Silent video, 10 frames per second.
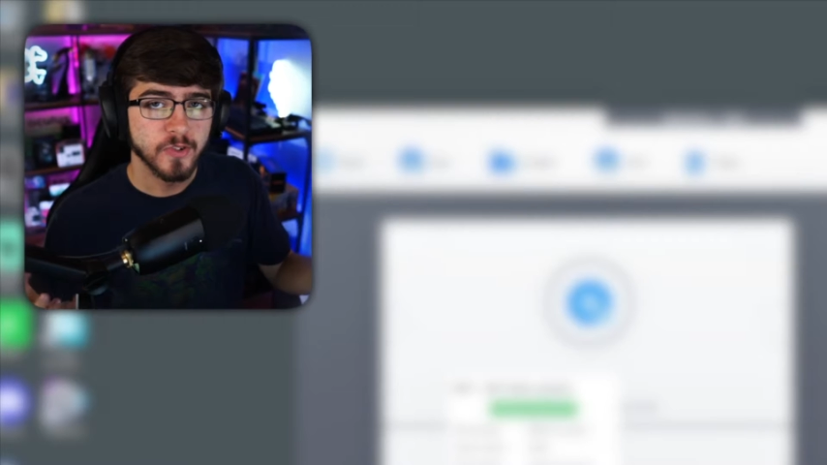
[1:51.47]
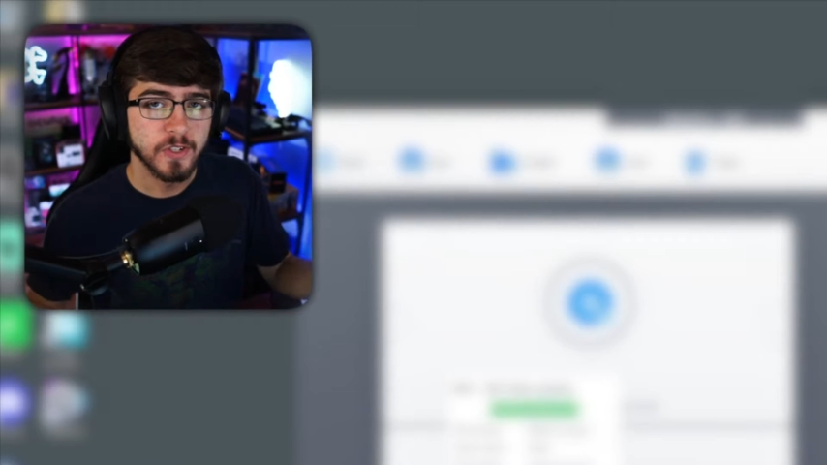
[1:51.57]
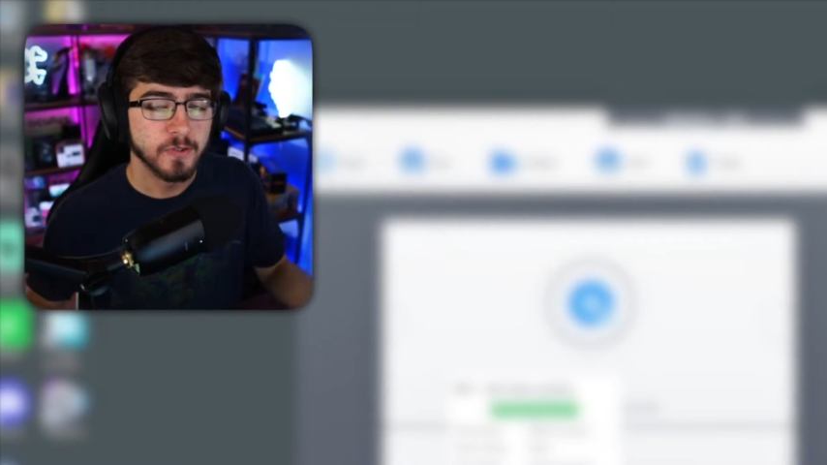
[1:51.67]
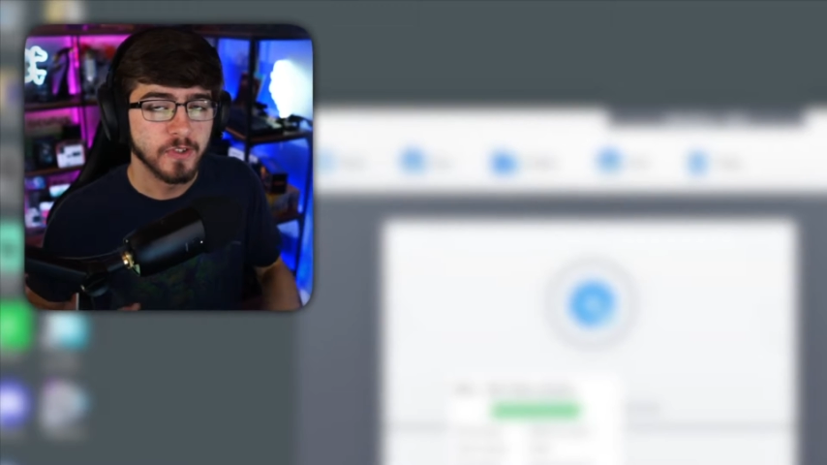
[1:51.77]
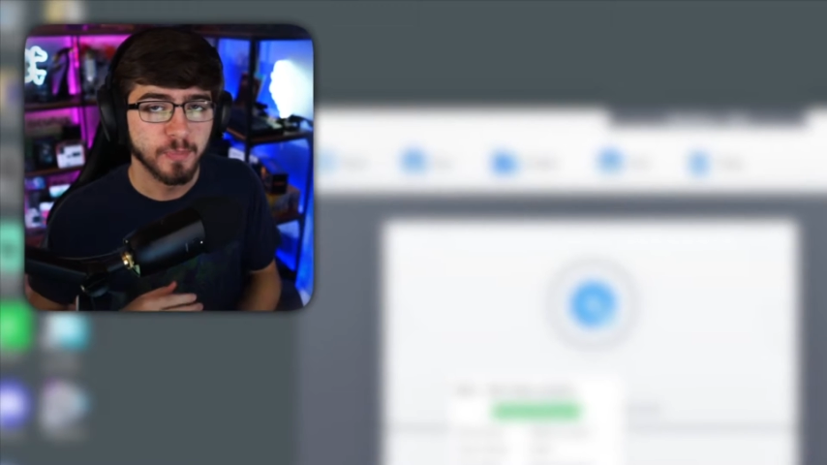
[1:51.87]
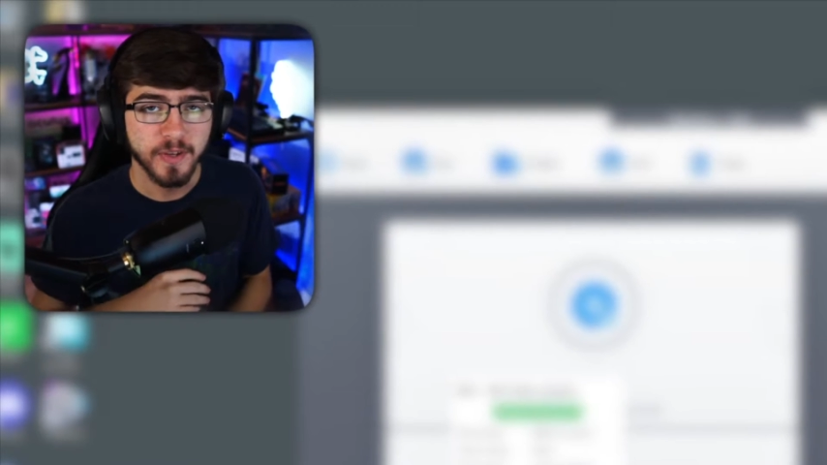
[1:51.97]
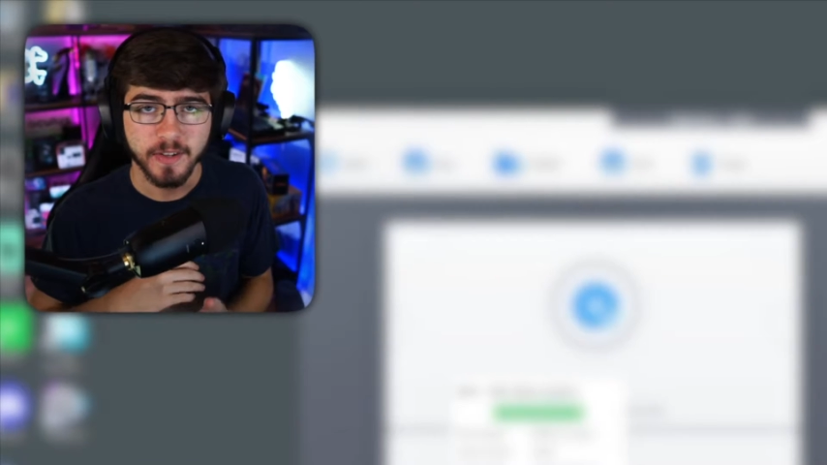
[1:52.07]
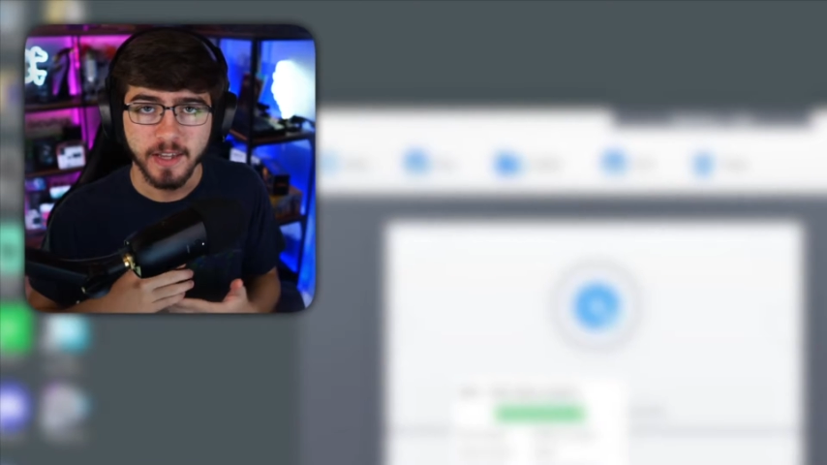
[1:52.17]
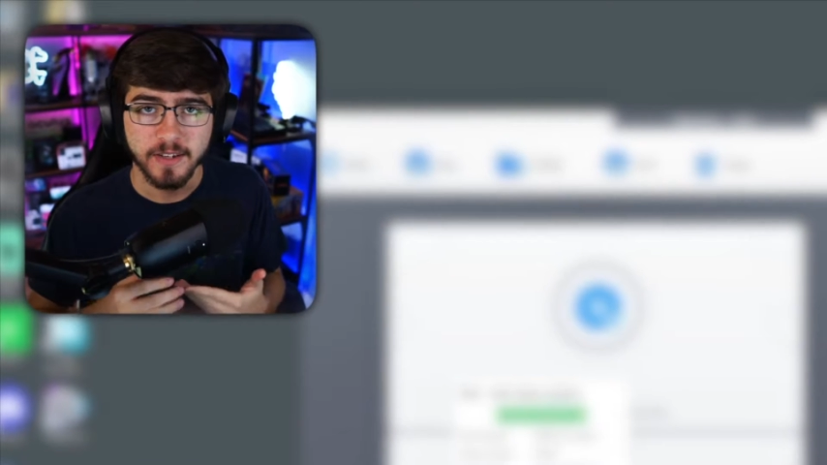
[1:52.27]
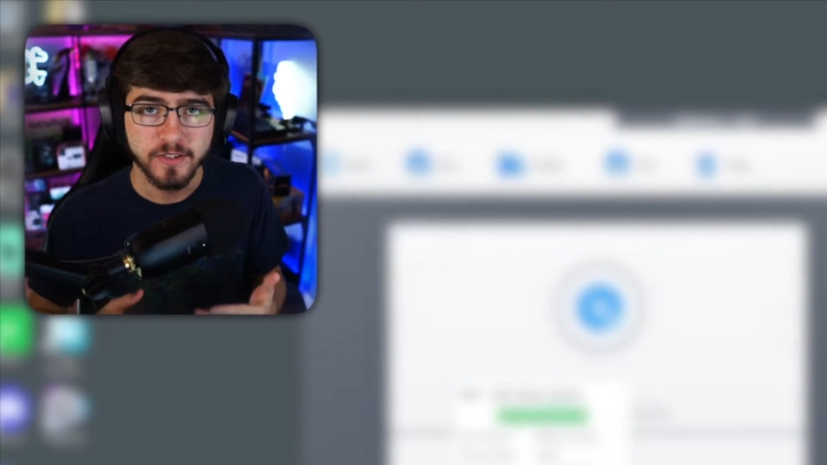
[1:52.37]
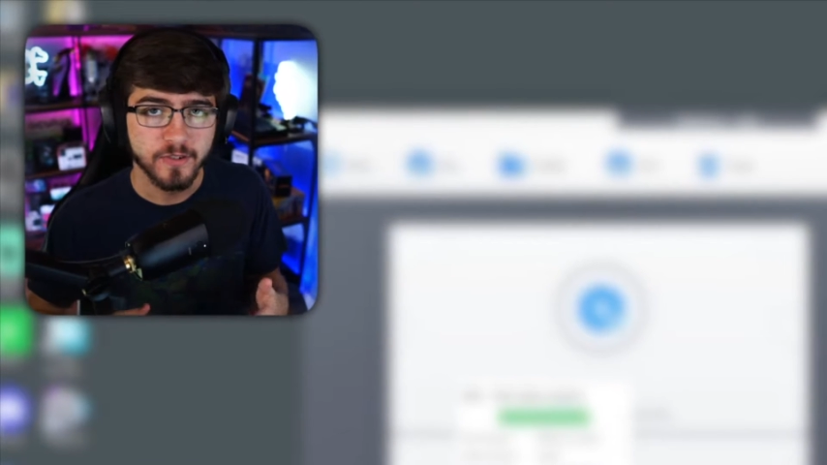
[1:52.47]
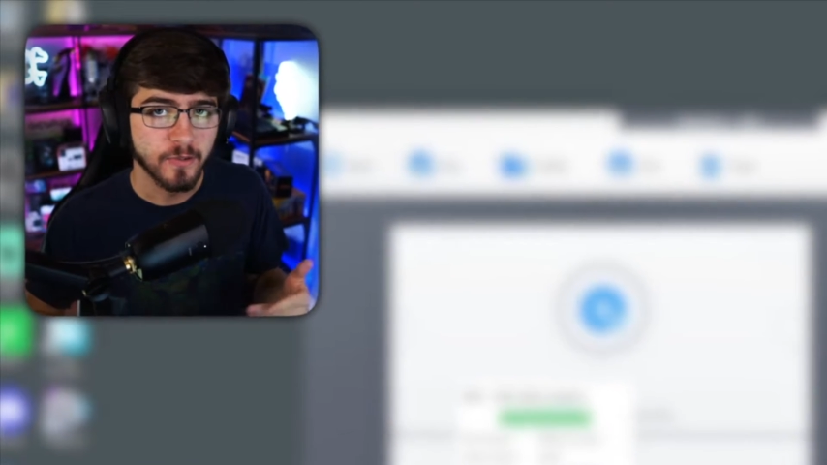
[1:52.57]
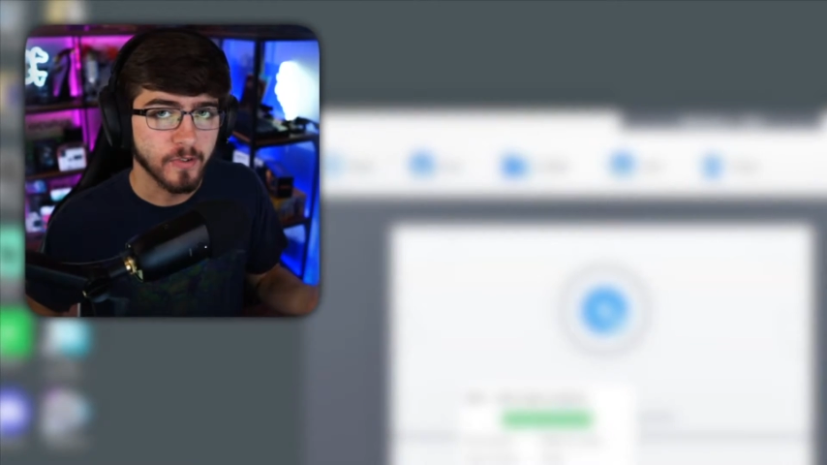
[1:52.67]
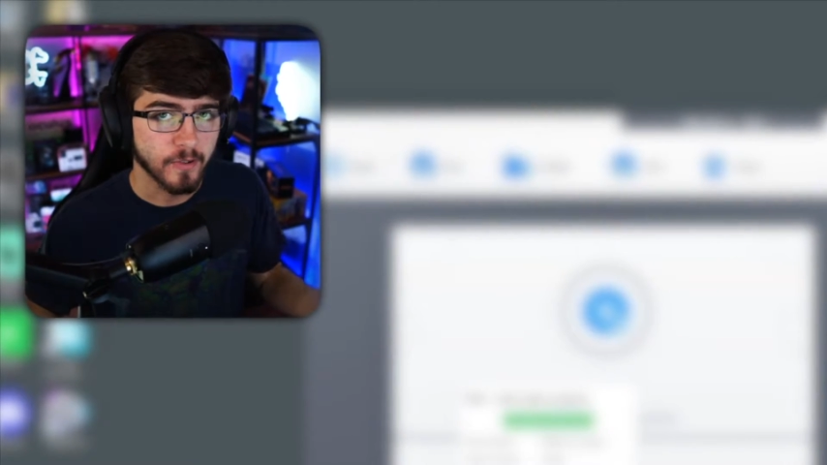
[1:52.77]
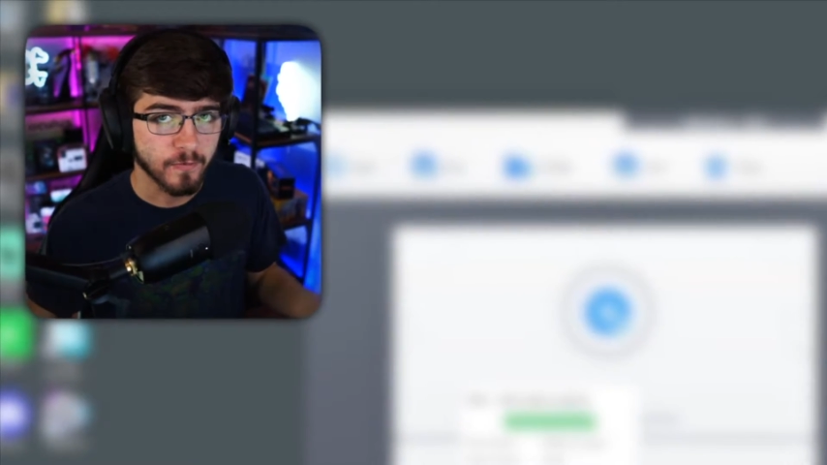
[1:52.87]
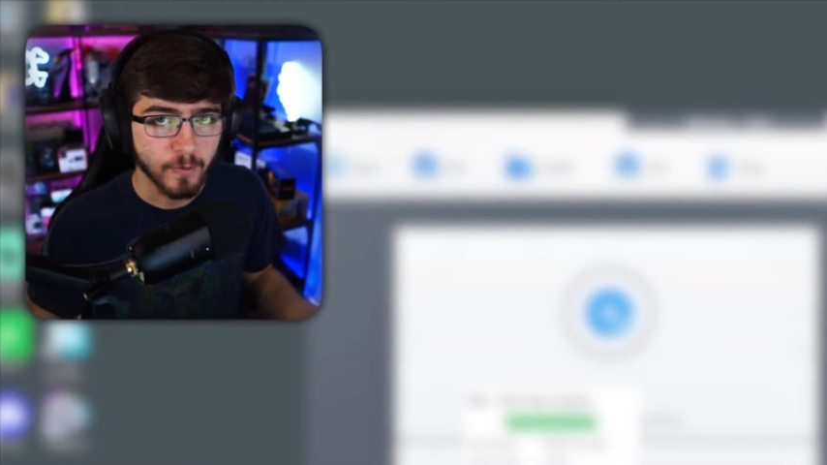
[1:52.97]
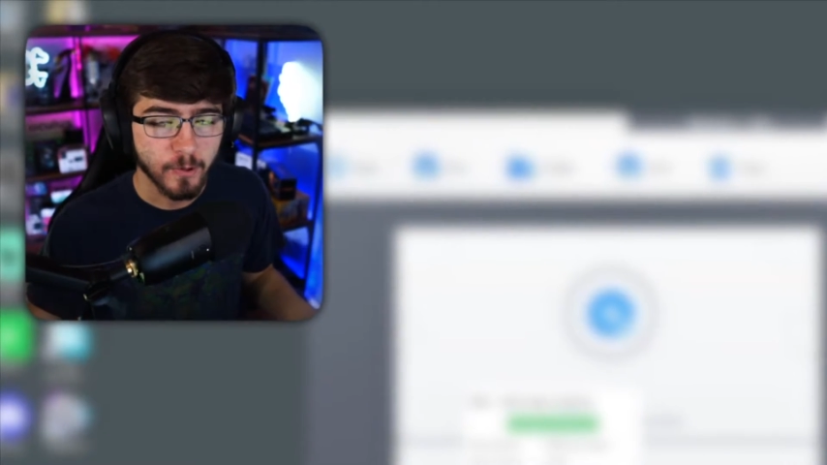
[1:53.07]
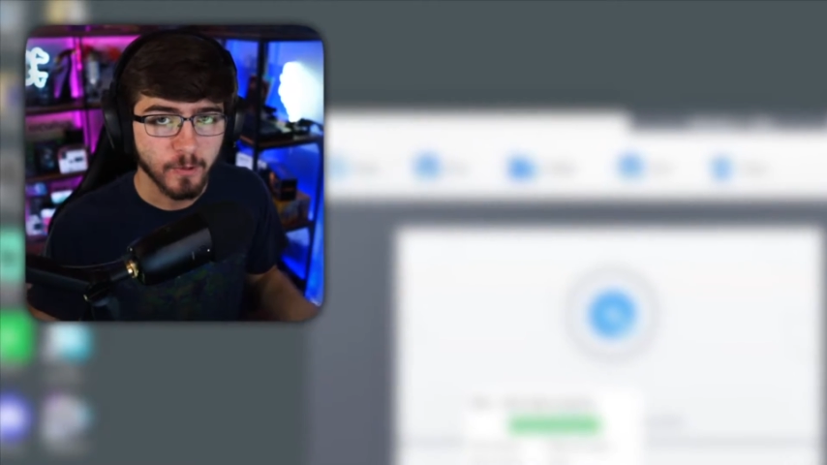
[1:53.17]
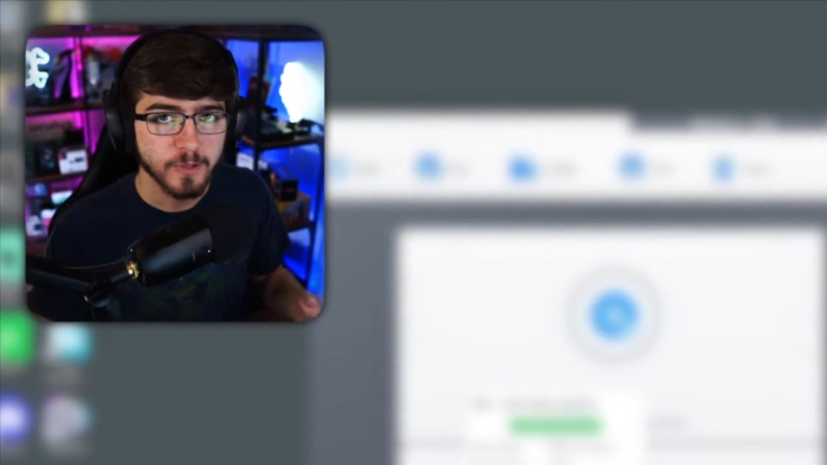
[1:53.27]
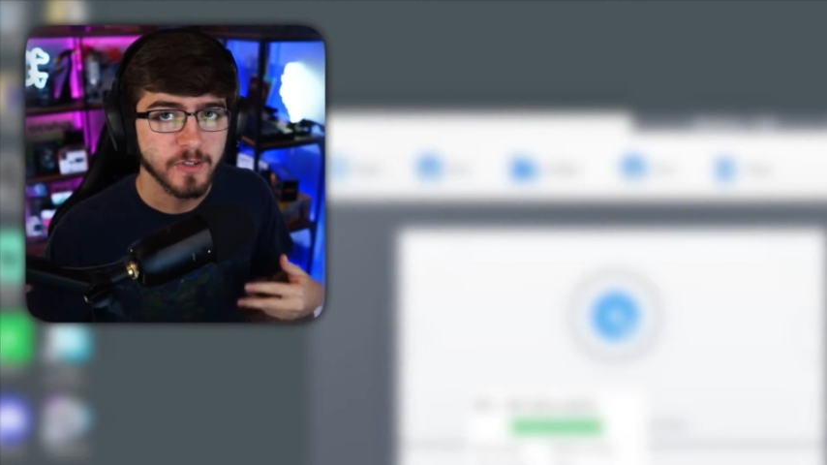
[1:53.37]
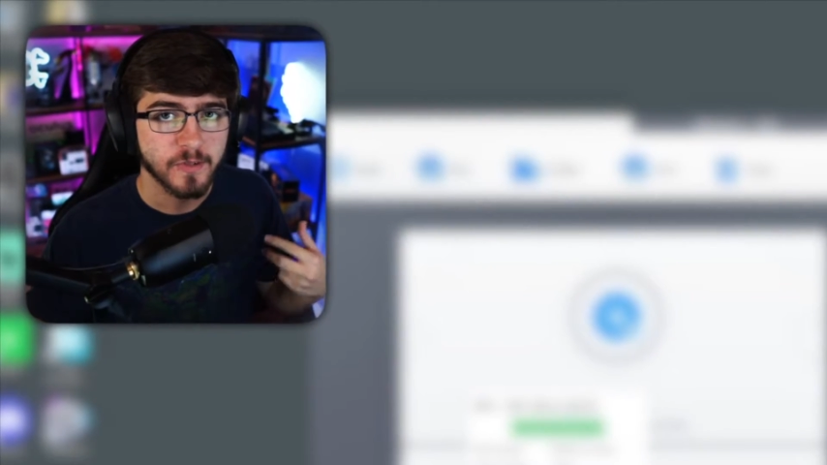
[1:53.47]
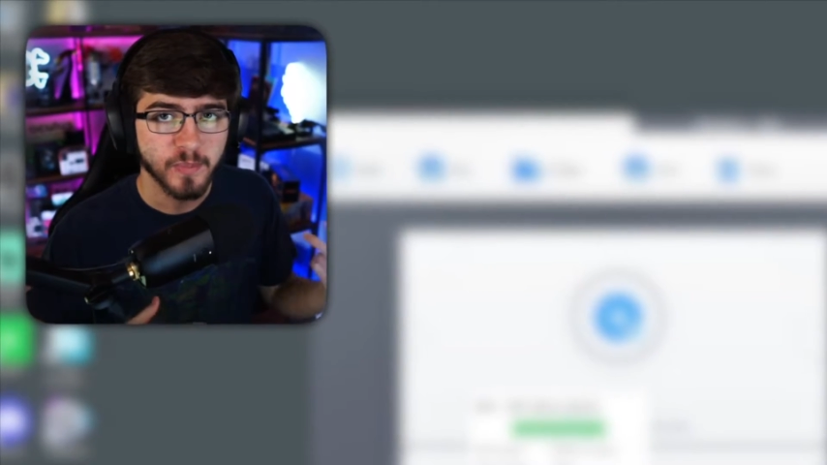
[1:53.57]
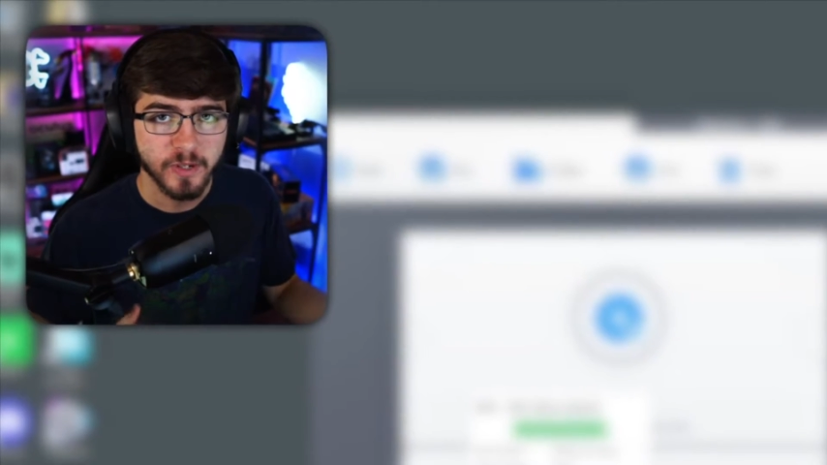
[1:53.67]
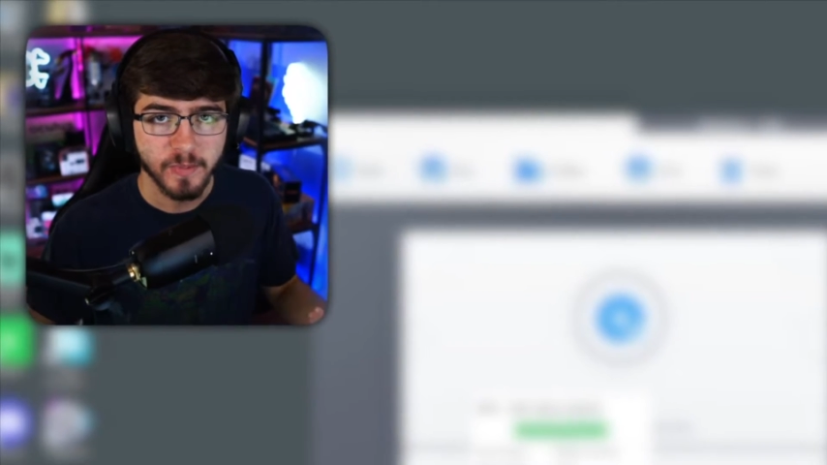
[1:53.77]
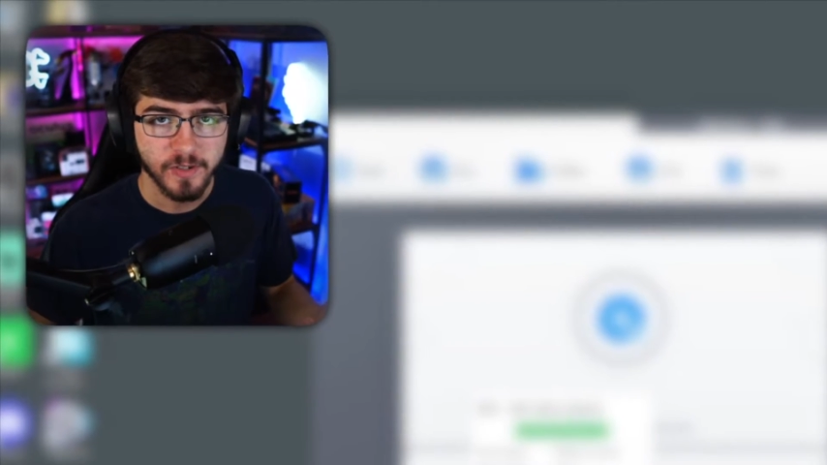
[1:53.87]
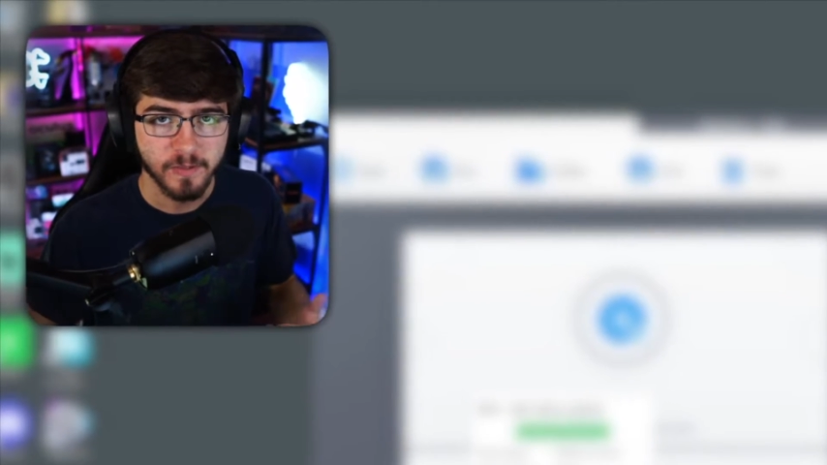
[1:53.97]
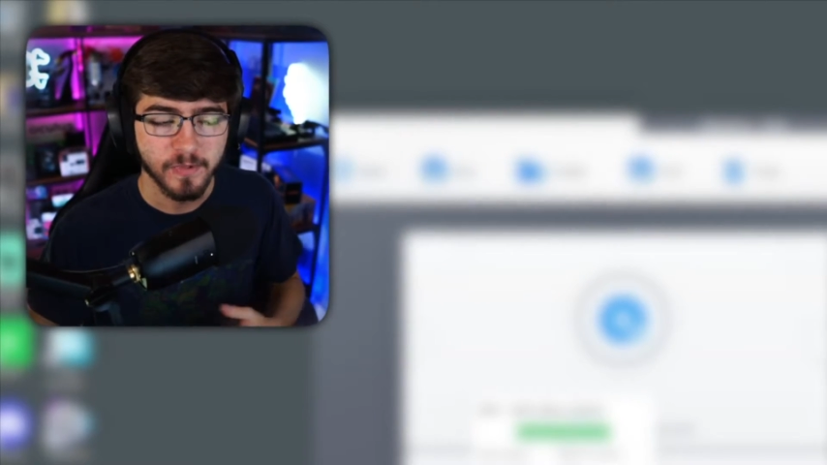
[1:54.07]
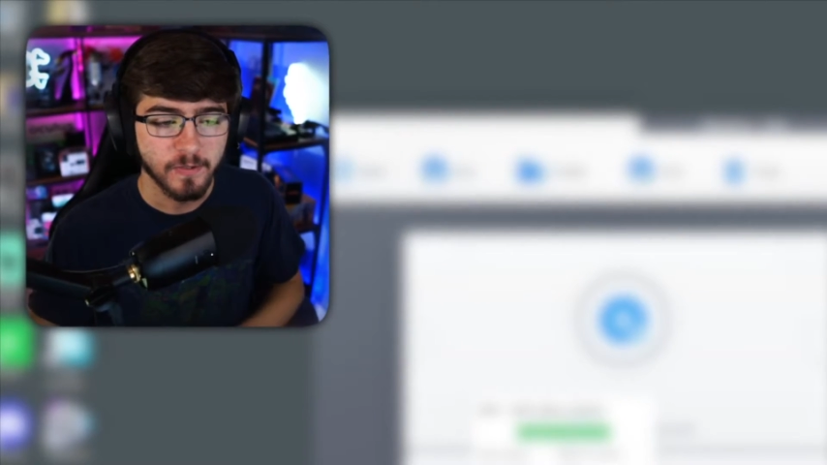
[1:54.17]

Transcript: you'll just pick H dot two sixty-four, which is pretty much M P